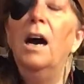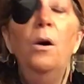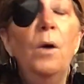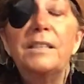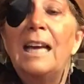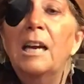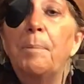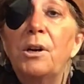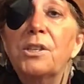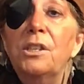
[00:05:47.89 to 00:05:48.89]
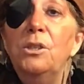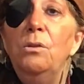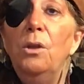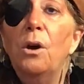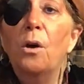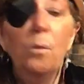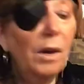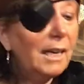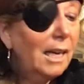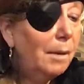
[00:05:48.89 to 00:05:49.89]
What can a person do, though?
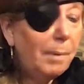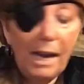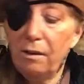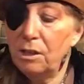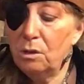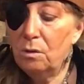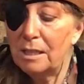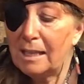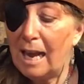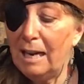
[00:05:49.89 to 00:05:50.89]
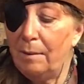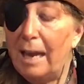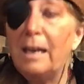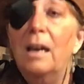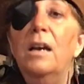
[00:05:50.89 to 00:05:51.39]
What can a pirate do, a scallywag?